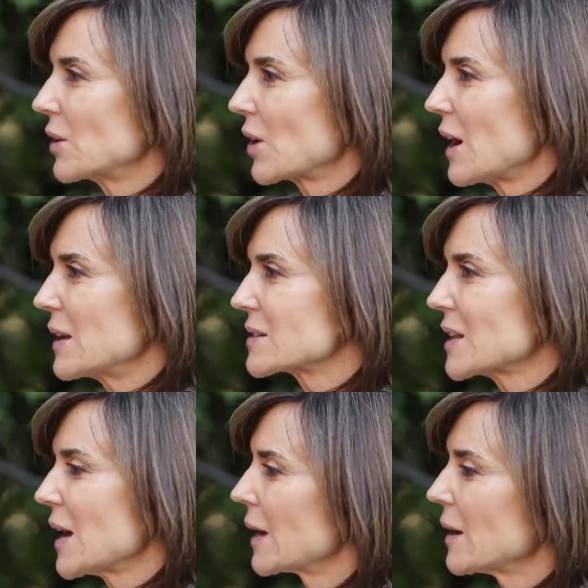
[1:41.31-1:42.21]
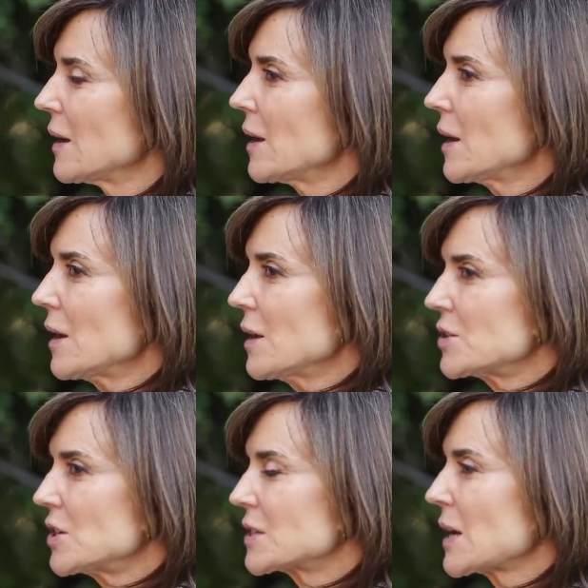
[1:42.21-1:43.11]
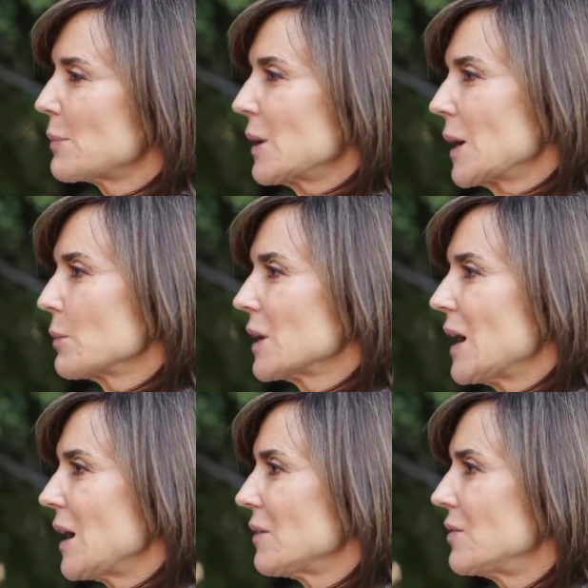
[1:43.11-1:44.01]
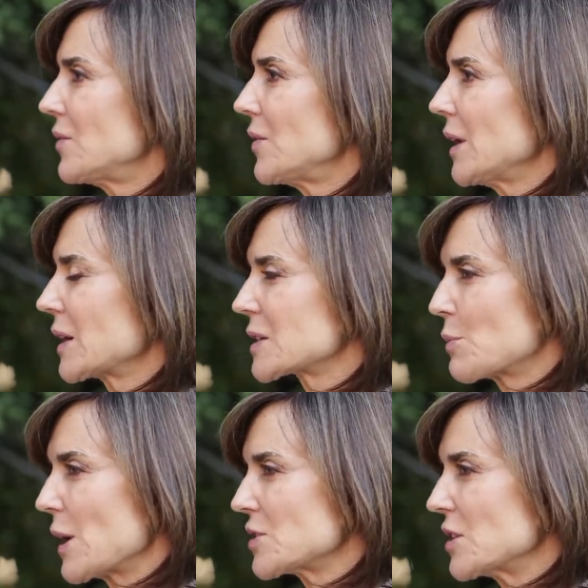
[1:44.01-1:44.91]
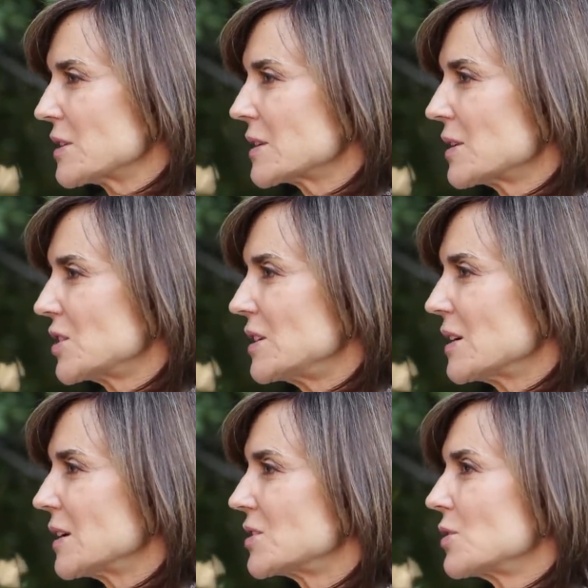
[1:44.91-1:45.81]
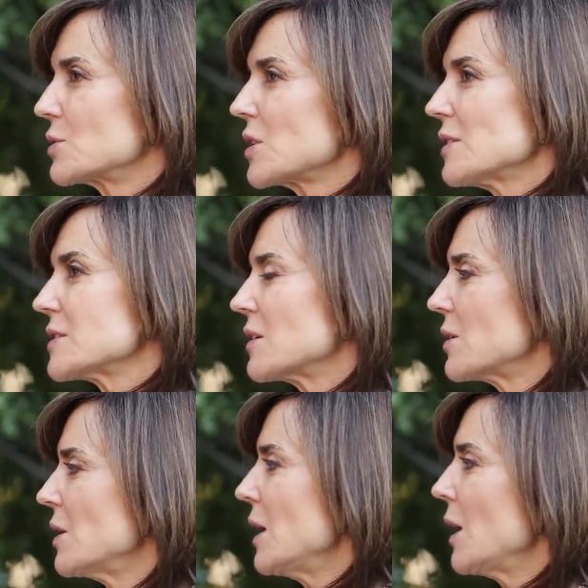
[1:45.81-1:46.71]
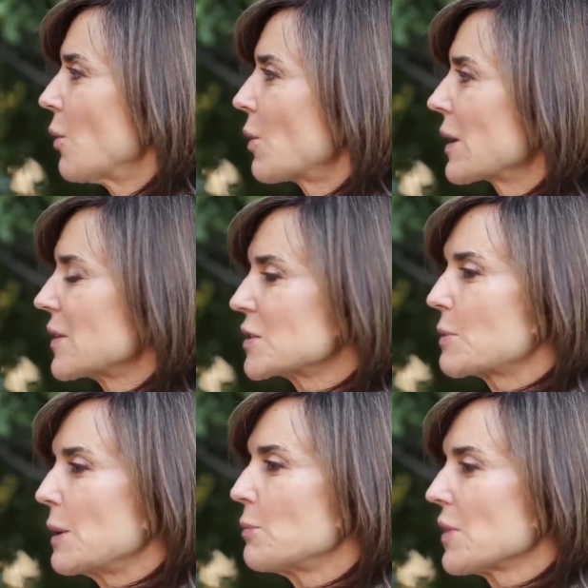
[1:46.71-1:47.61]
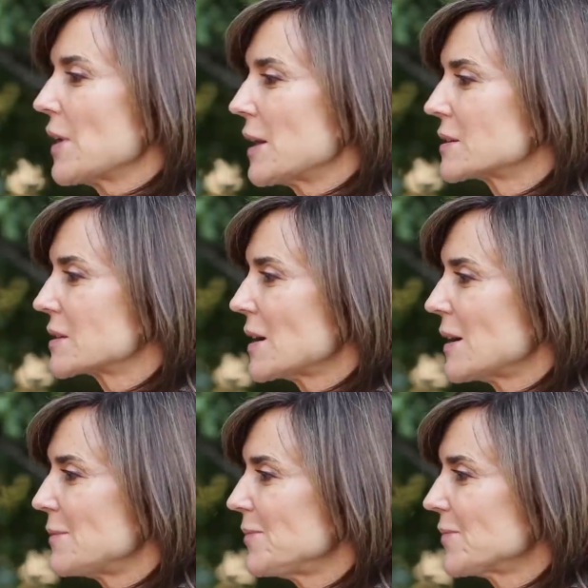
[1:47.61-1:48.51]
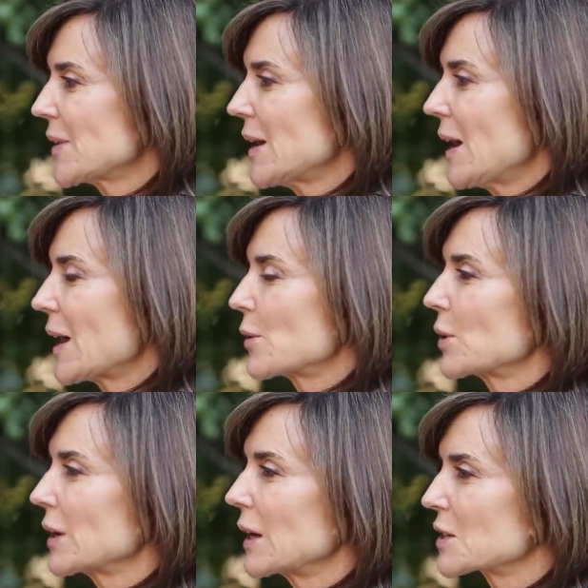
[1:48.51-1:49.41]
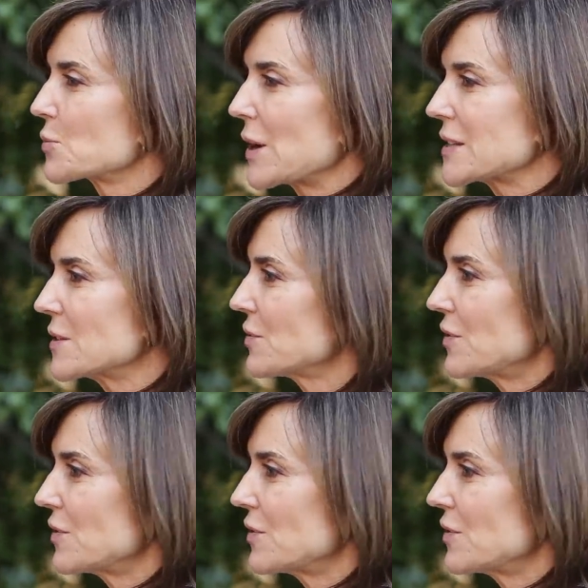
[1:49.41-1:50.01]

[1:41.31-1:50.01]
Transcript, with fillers: in her eyes, like she stopped being able to have the expressions that she did. She was also one of those people that's um, had a really expressive